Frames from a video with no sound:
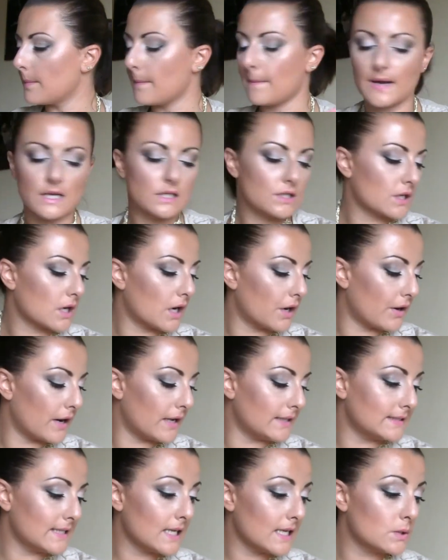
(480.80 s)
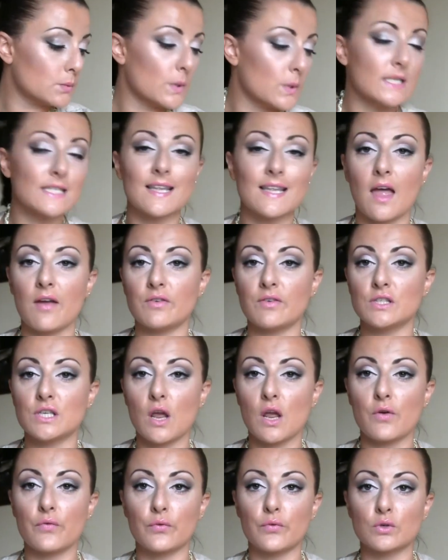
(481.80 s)
mascara, and that was
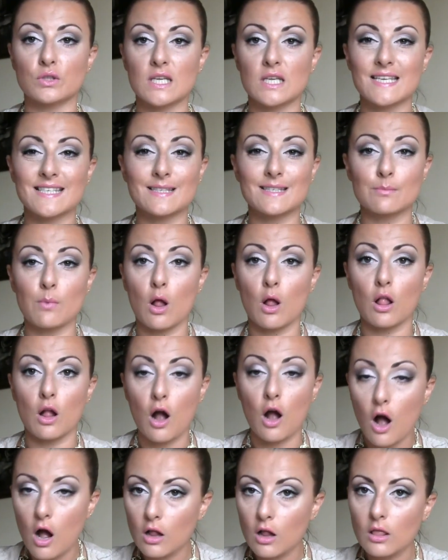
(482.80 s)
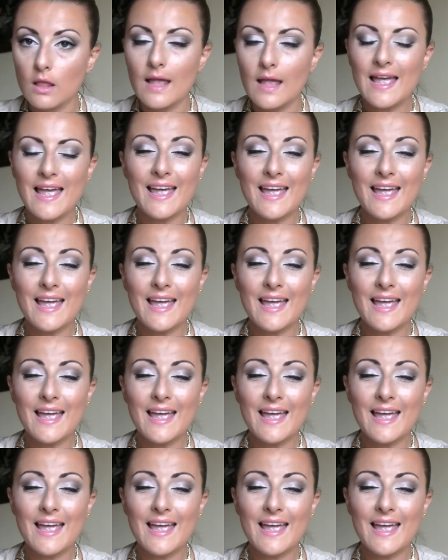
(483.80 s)
everything for this small haul.